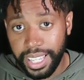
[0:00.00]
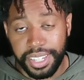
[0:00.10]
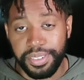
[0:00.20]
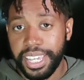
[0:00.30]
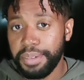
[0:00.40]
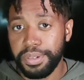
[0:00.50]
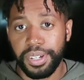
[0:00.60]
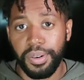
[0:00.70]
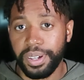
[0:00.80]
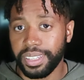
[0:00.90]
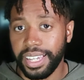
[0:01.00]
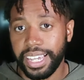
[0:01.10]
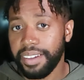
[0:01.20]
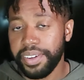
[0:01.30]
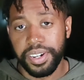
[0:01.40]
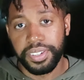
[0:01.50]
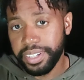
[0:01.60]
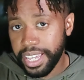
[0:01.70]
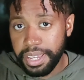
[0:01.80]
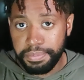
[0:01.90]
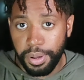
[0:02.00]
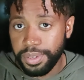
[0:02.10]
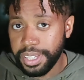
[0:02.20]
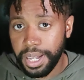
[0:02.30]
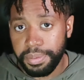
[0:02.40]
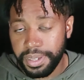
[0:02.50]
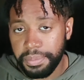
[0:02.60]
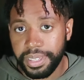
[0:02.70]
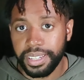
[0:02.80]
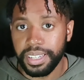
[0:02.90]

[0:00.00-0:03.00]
Like, you can't be going like every other day posting up something.